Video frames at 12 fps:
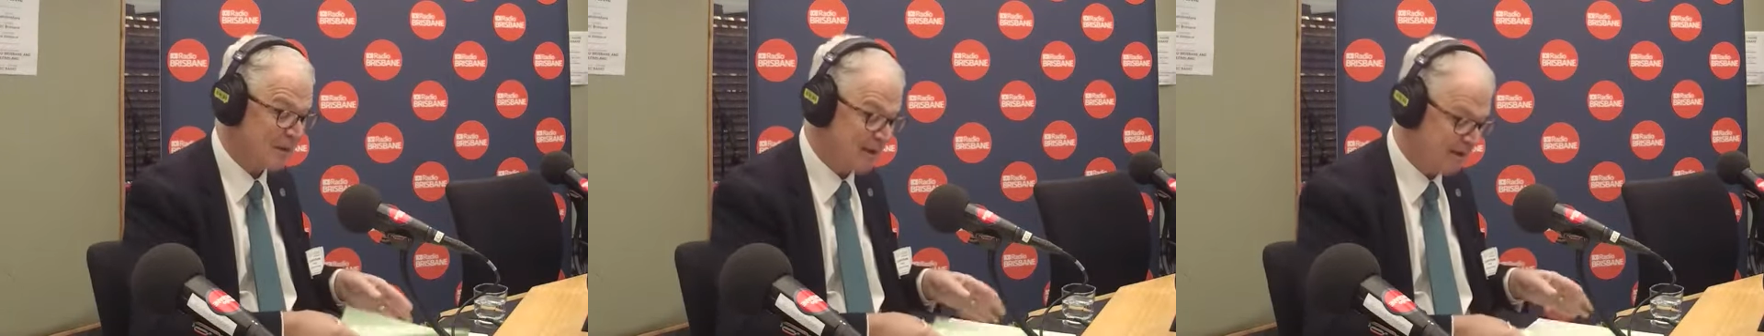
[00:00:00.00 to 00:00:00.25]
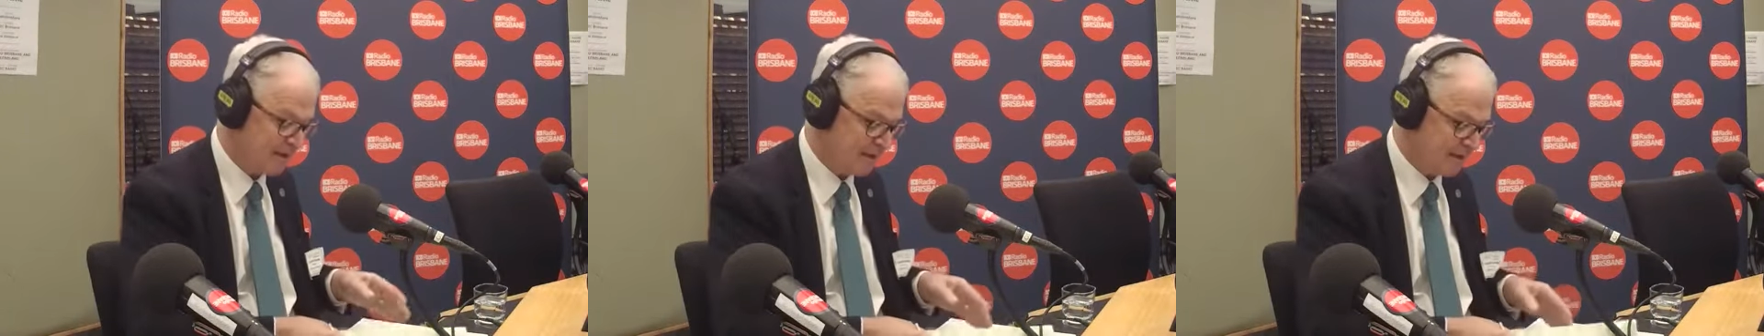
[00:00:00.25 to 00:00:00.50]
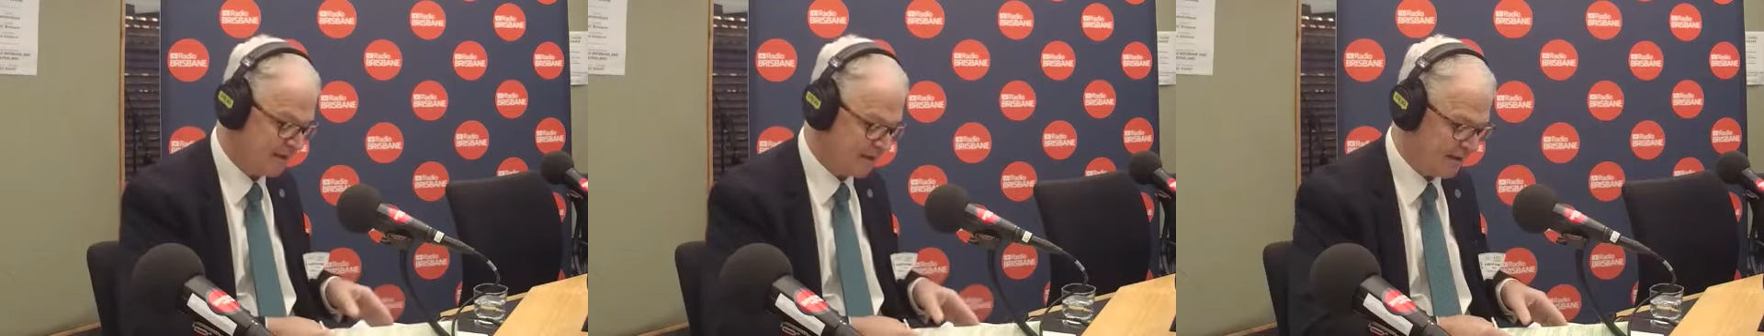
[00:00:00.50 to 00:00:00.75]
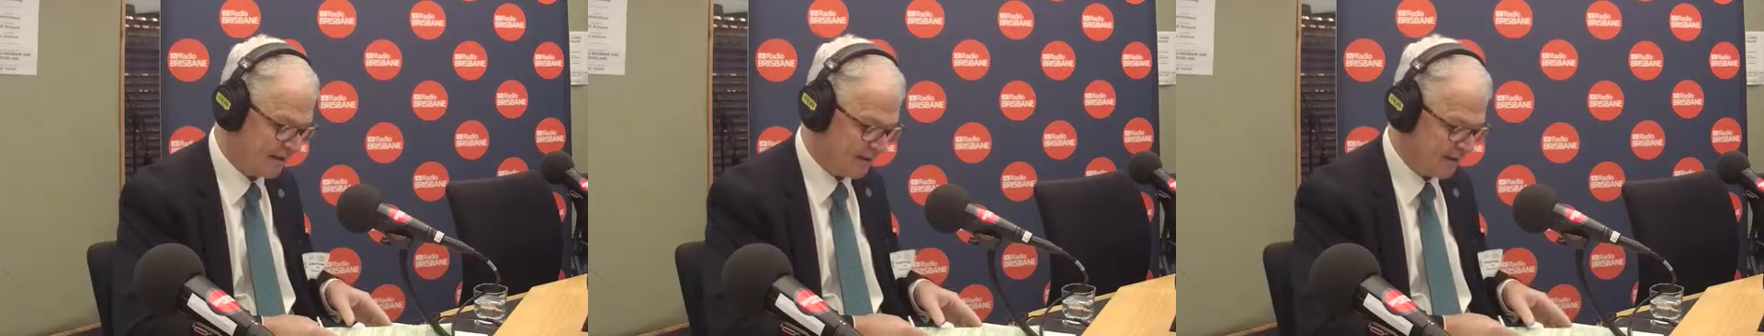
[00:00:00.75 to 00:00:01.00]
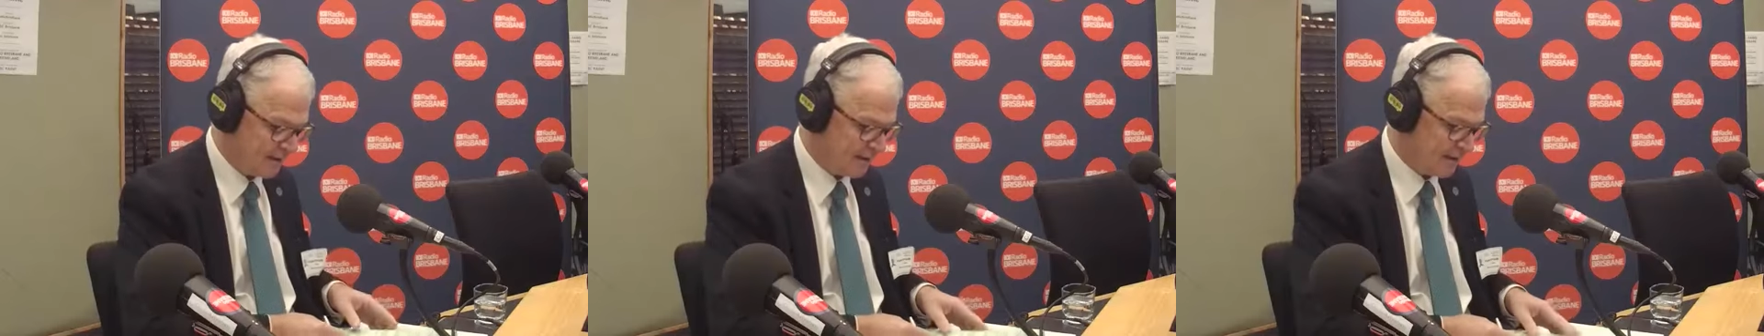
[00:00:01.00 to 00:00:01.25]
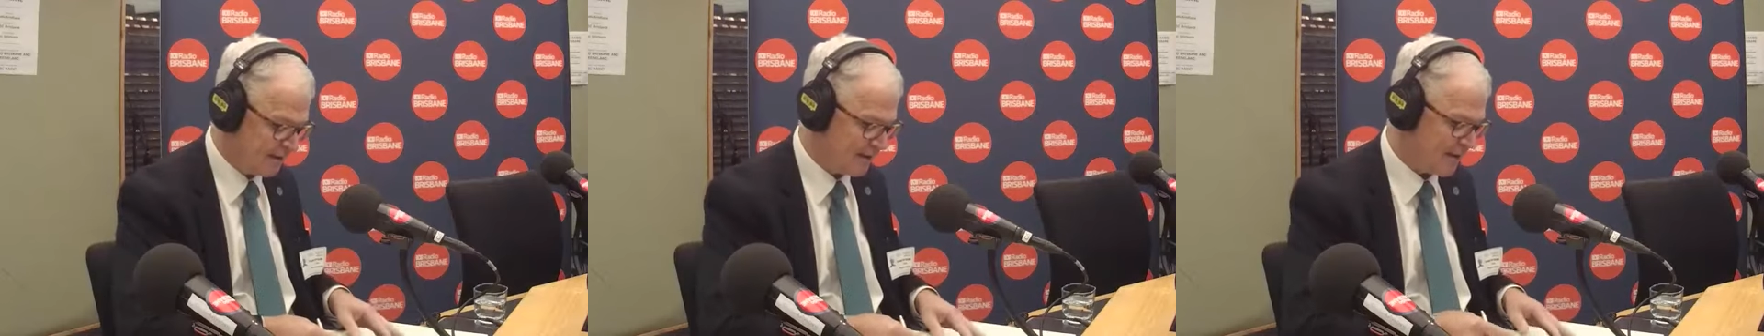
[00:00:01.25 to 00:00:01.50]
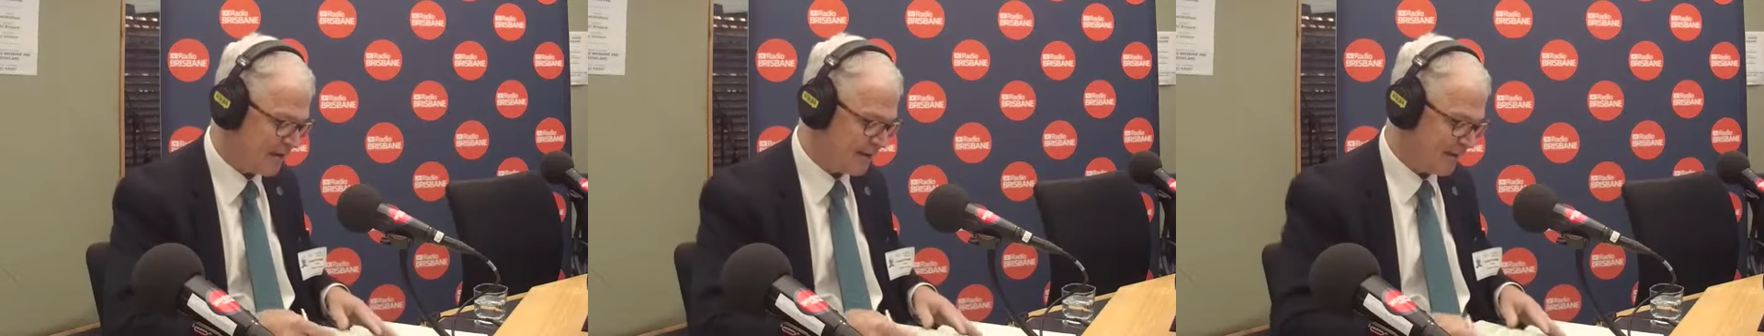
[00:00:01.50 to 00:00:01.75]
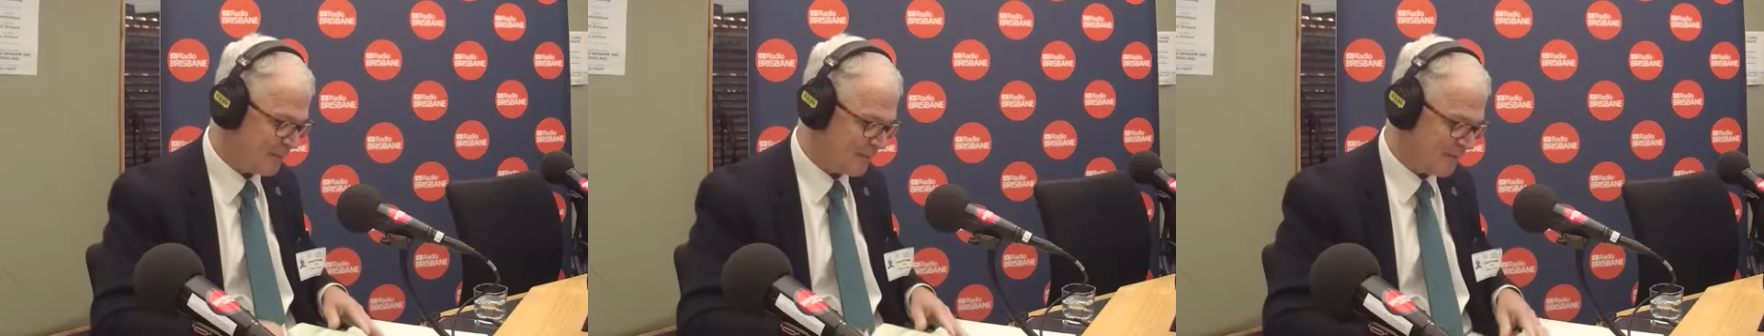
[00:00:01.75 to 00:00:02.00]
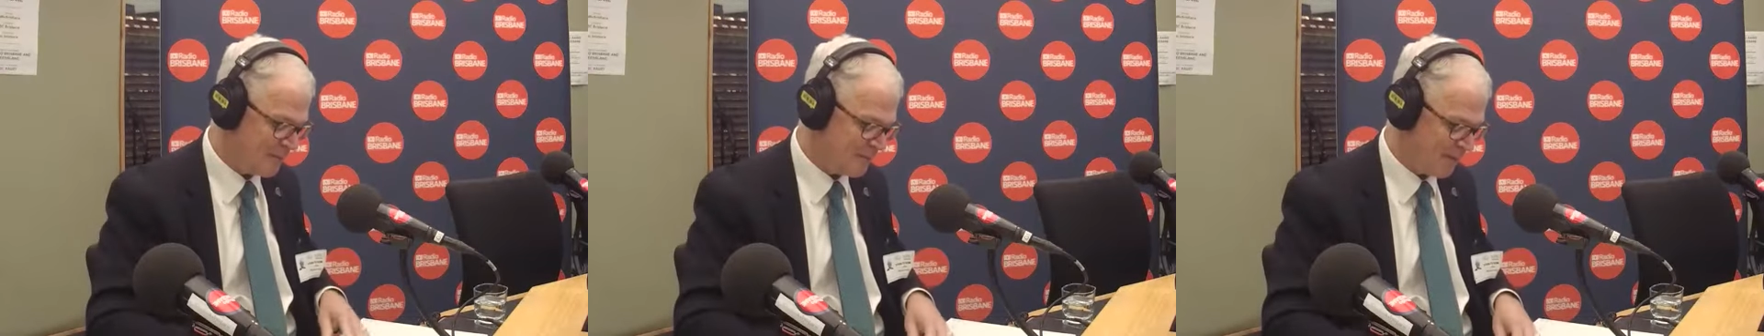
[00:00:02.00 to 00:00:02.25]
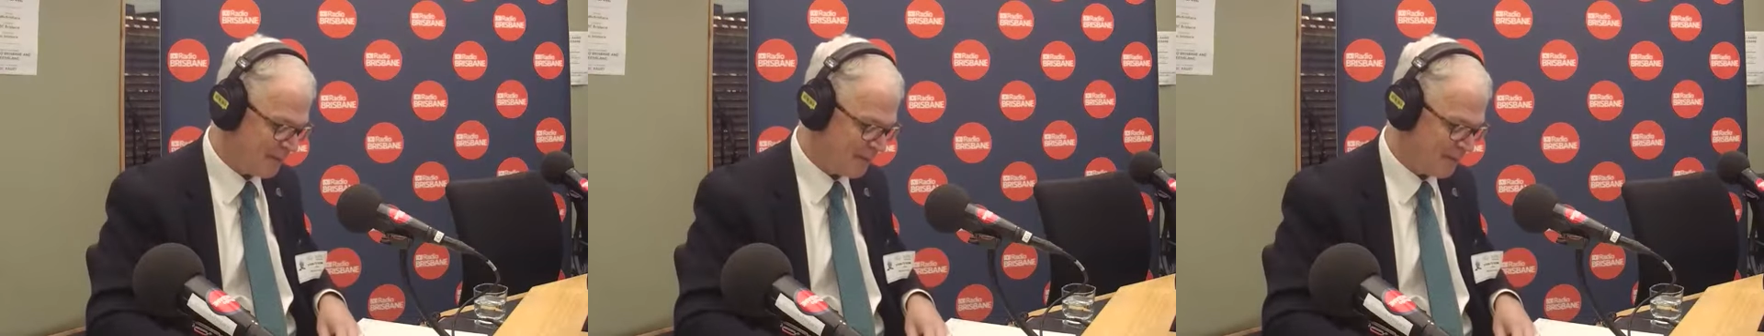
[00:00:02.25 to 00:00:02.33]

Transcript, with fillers: Oh, really? At school. Okay, well,